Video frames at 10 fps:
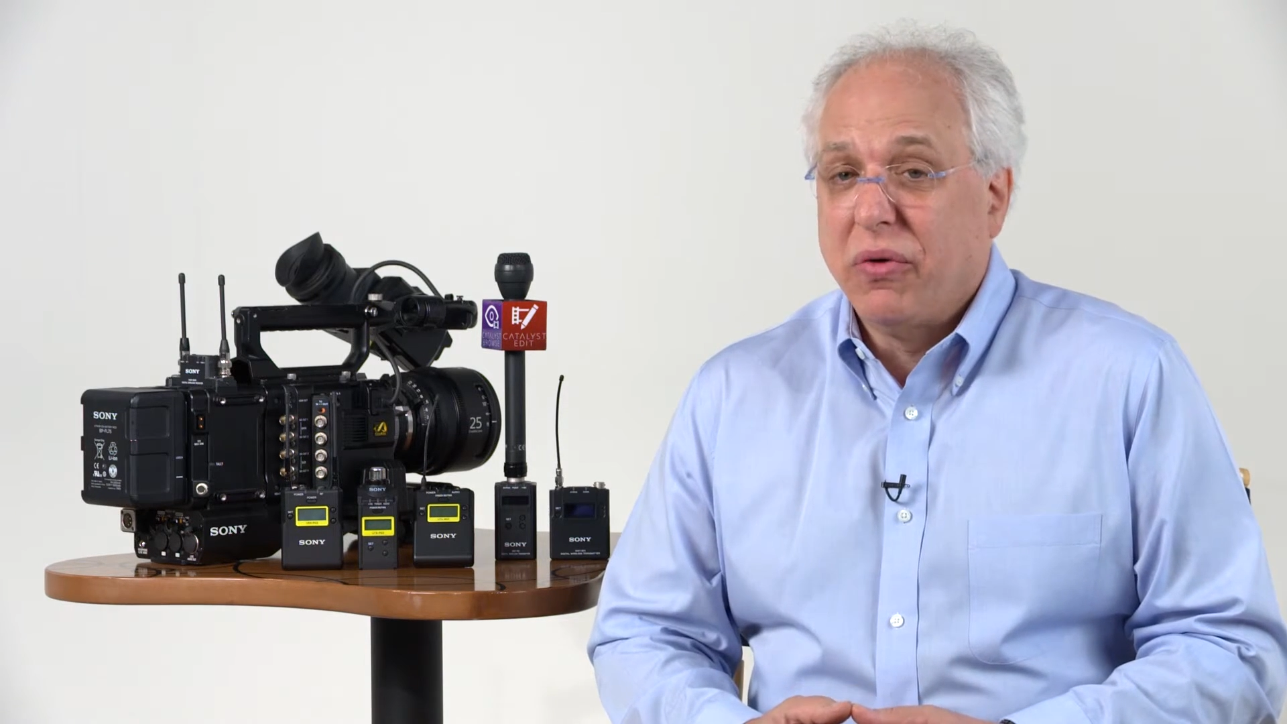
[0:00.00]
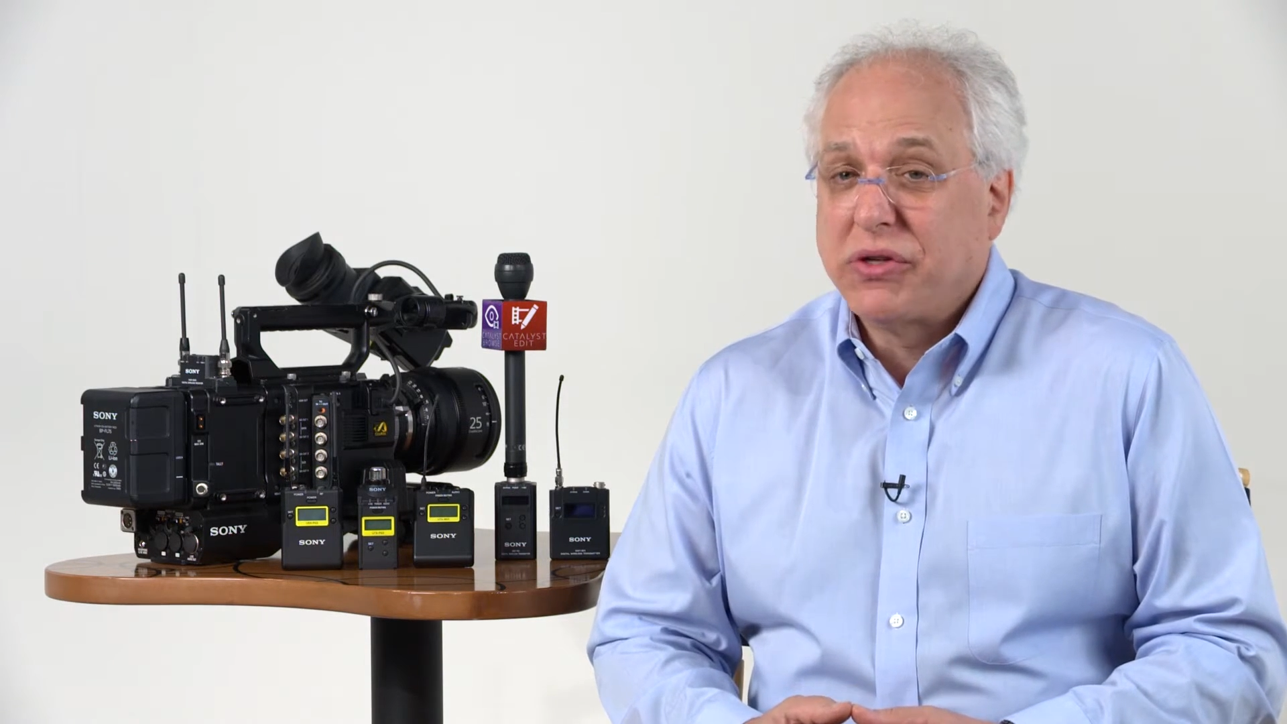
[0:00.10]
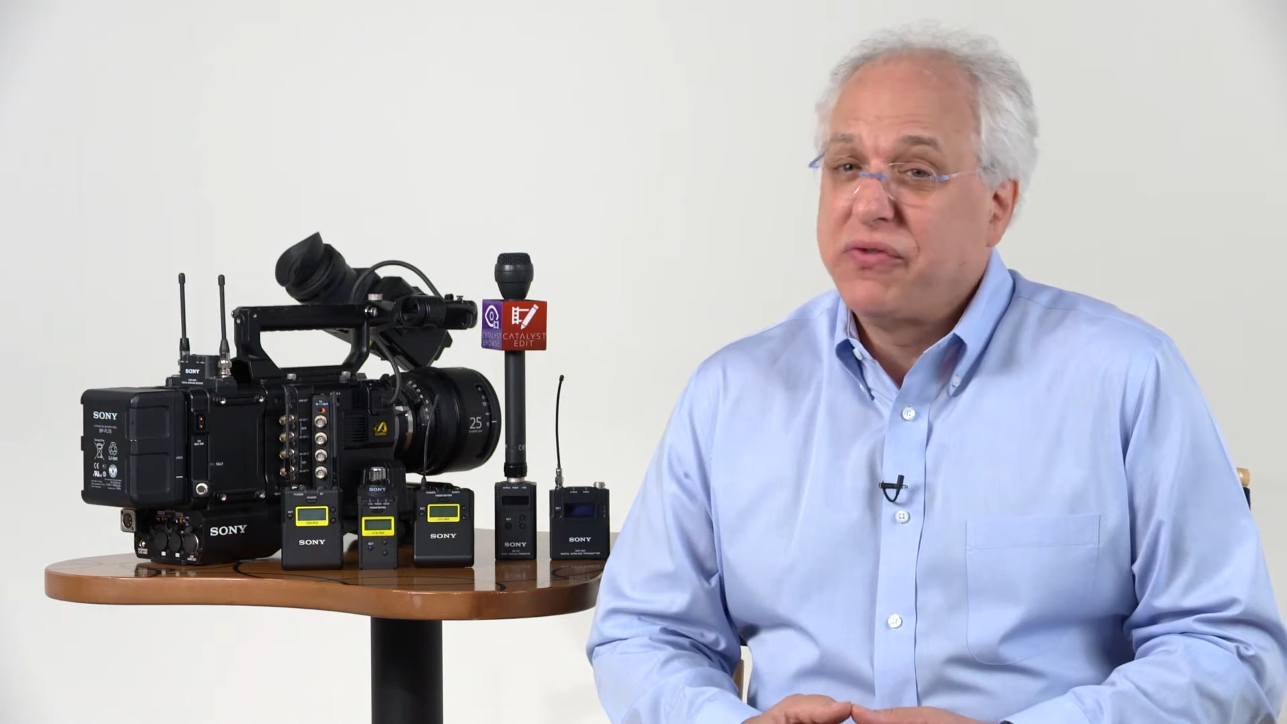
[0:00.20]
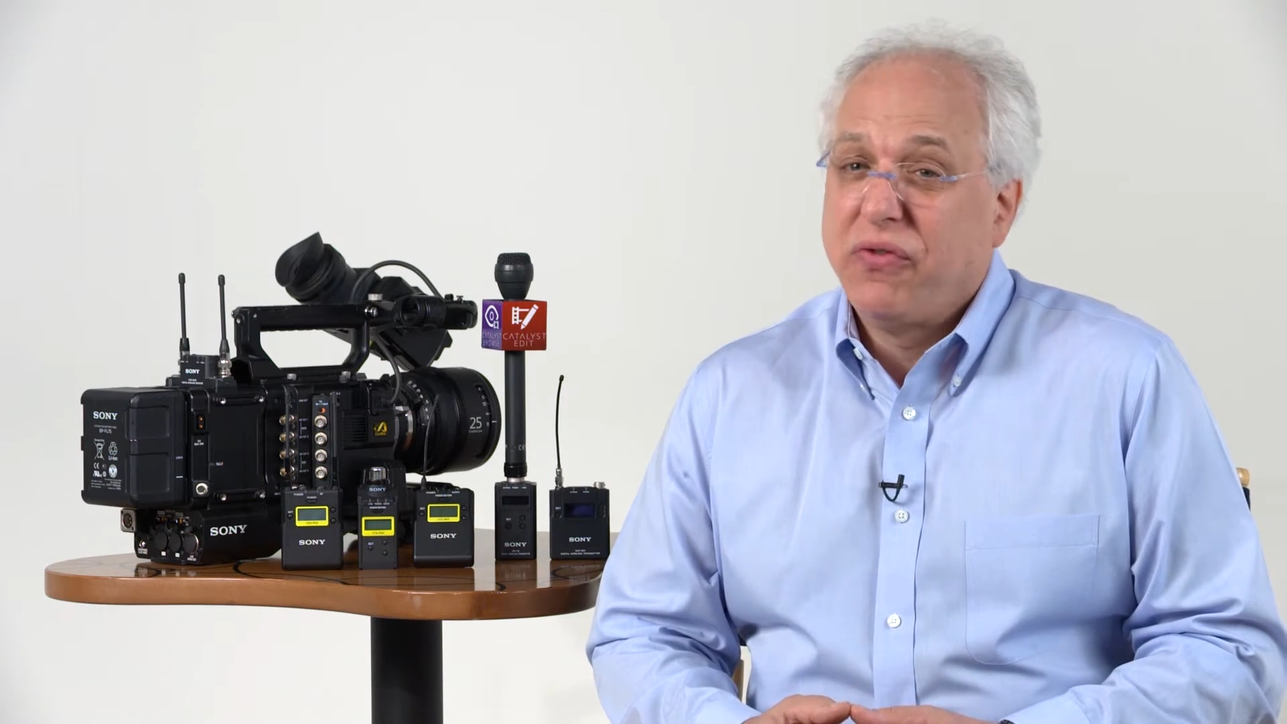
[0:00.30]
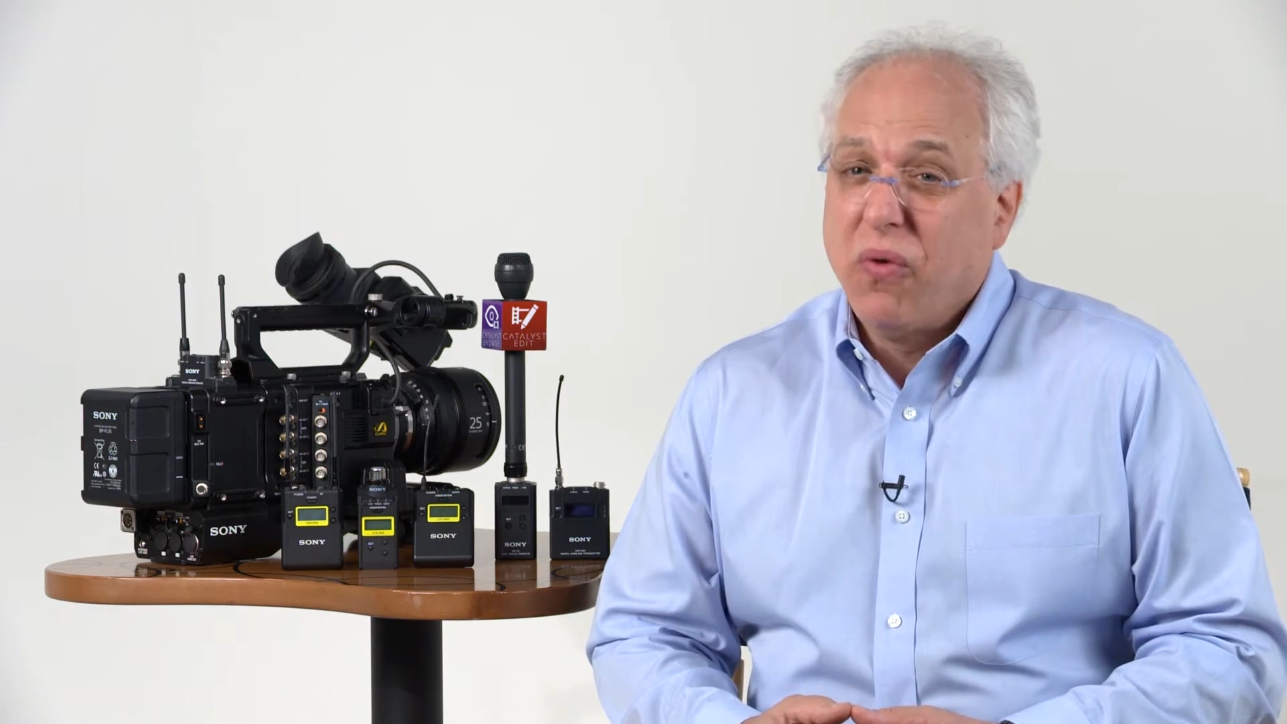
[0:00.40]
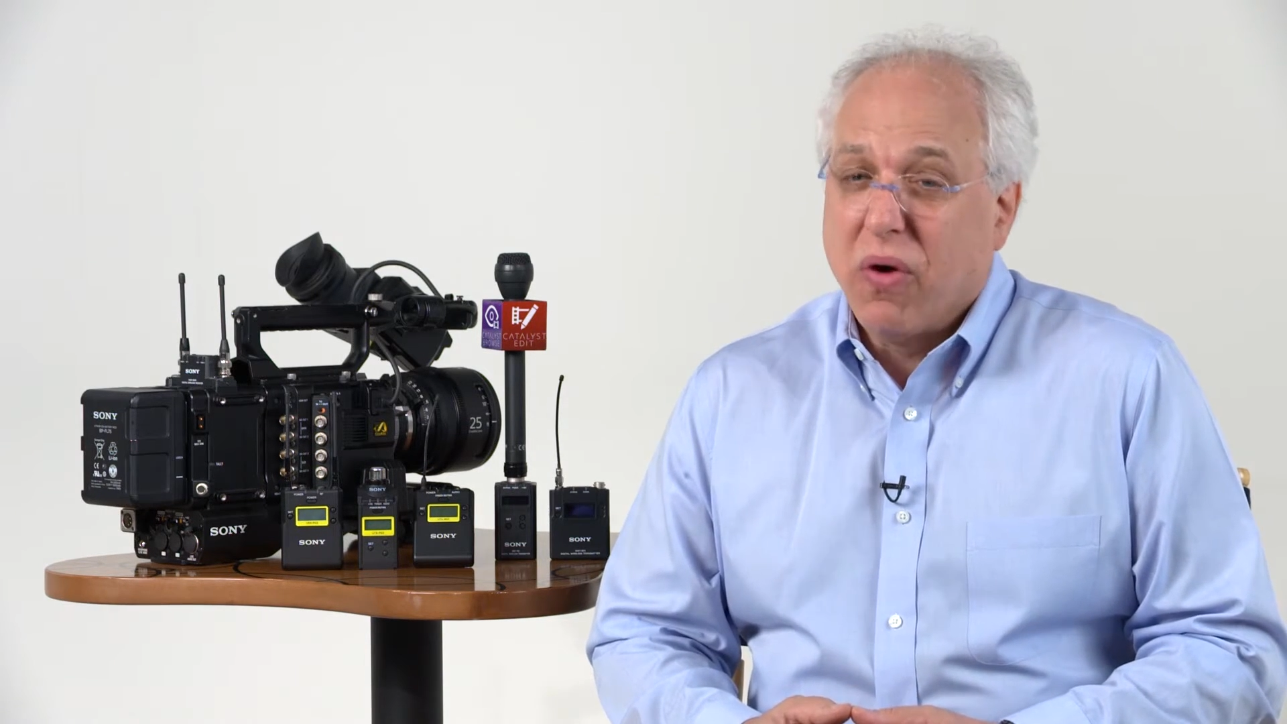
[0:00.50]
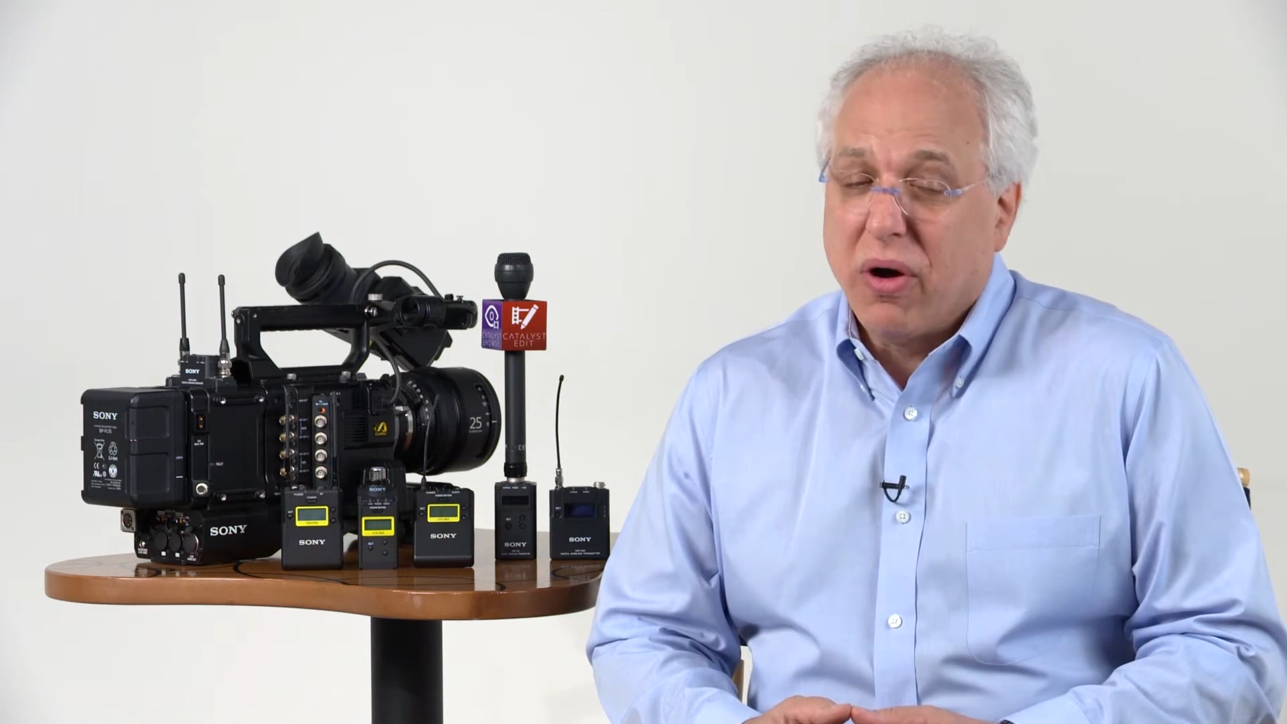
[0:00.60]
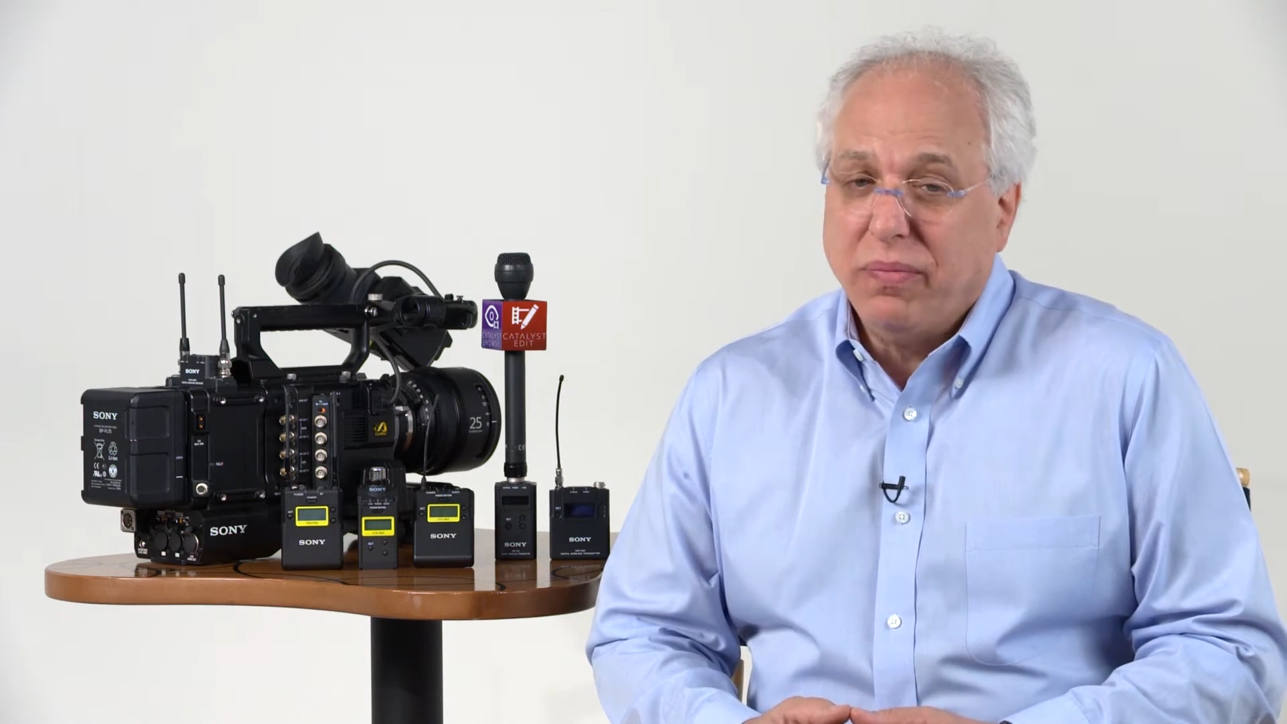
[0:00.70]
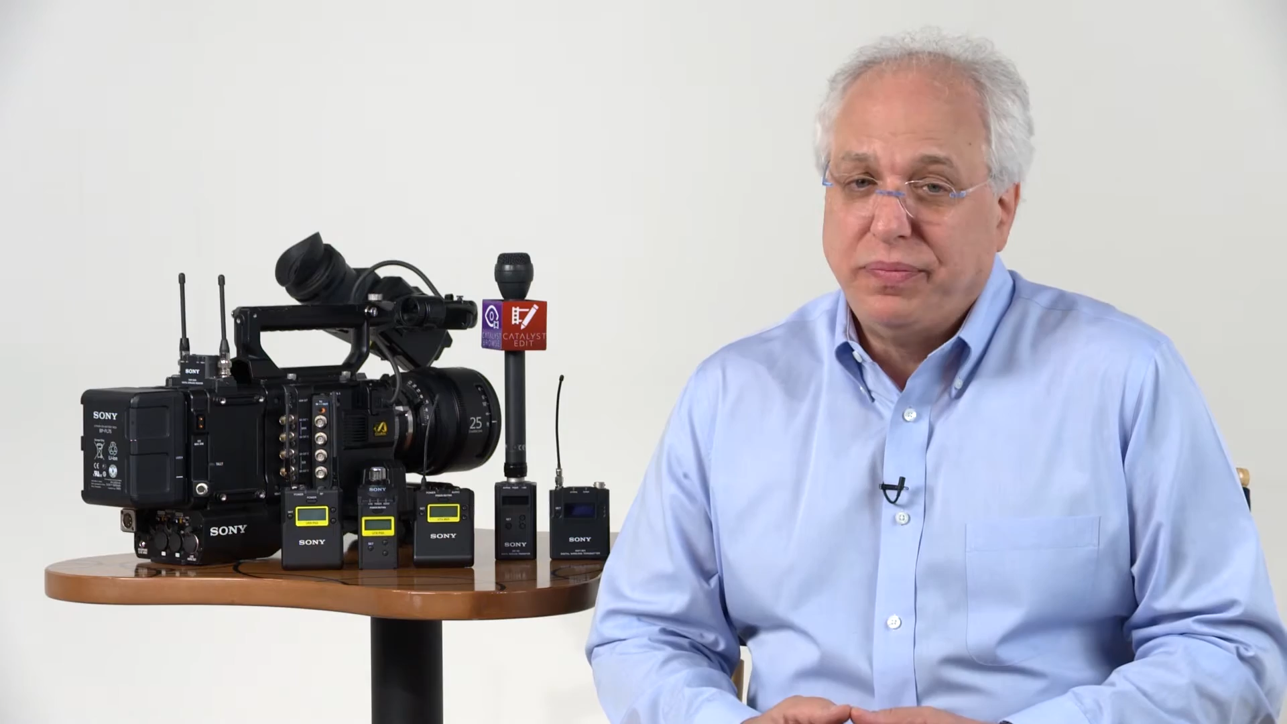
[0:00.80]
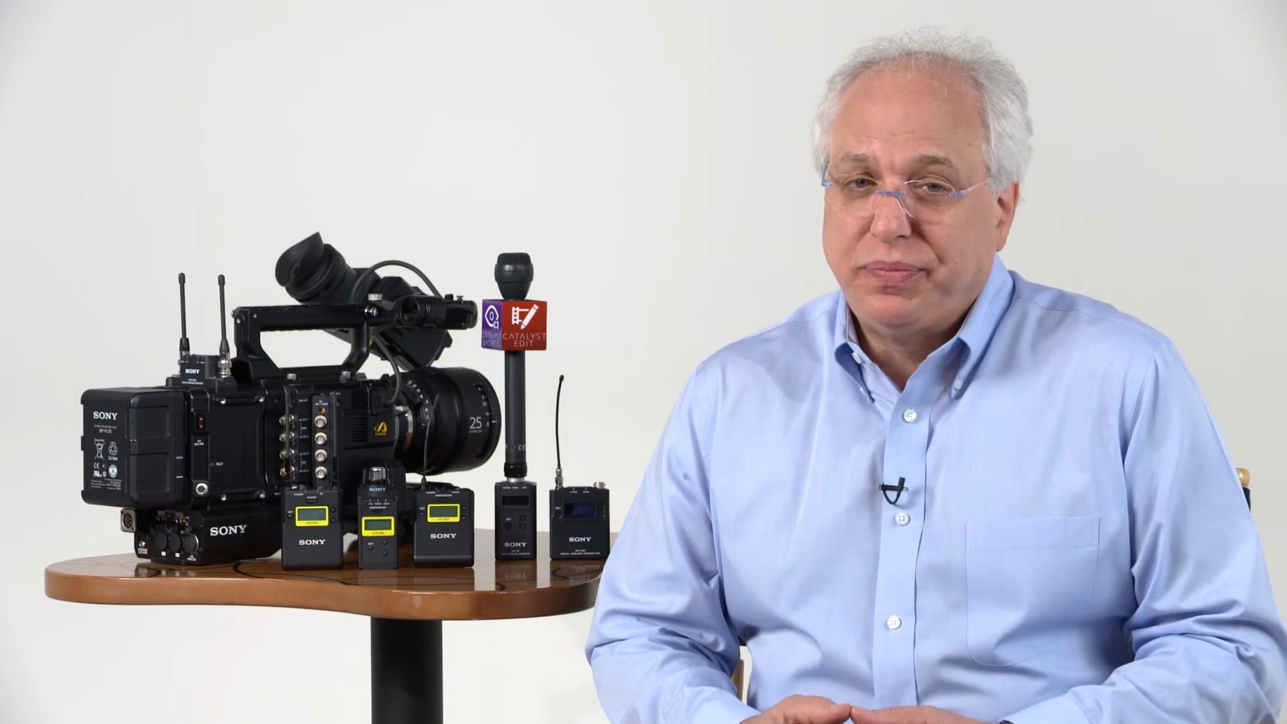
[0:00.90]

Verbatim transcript: is for.